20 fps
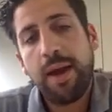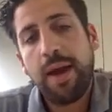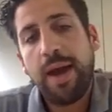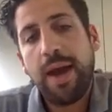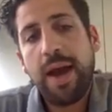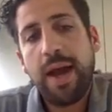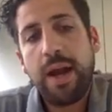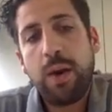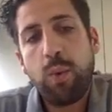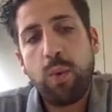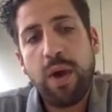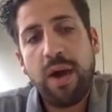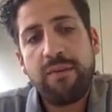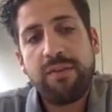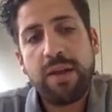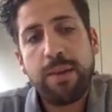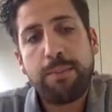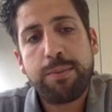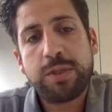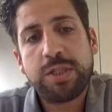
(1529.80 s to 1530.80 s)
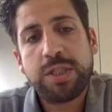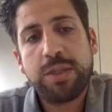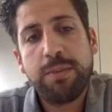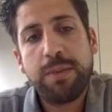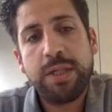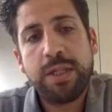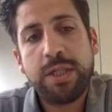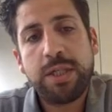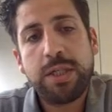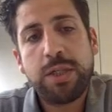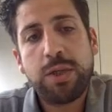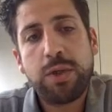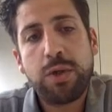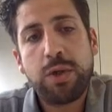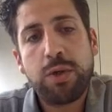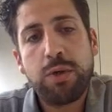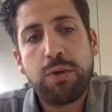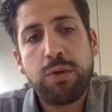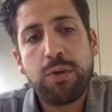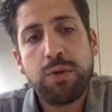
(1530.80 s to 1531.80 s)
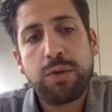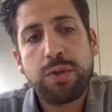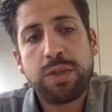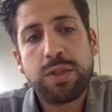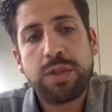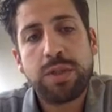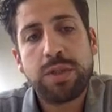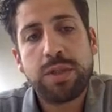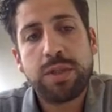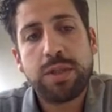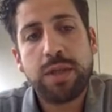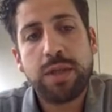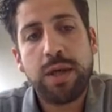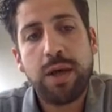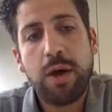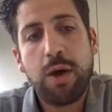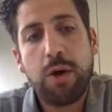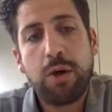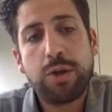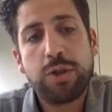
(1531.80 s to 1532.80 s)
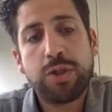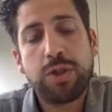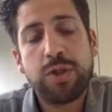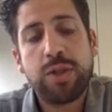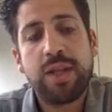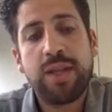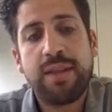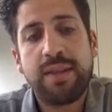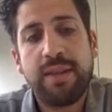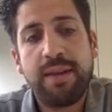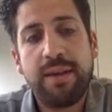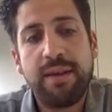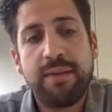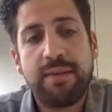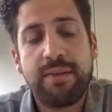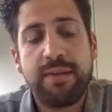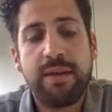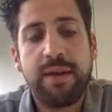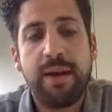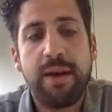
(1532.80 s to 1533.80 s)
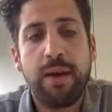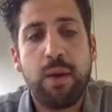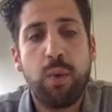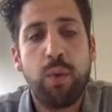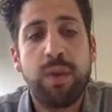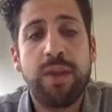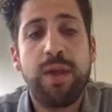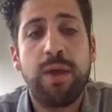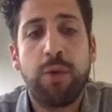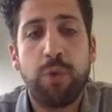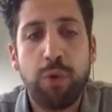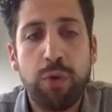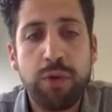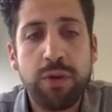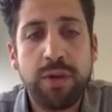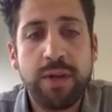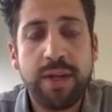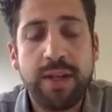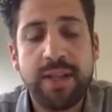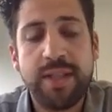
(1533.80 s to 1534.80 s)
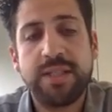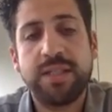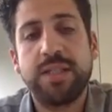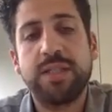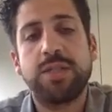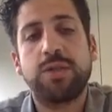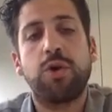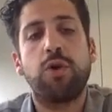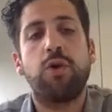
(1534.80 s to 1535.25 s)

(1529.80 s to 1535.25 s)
and we have the possibility to use also the teeth with the root. This is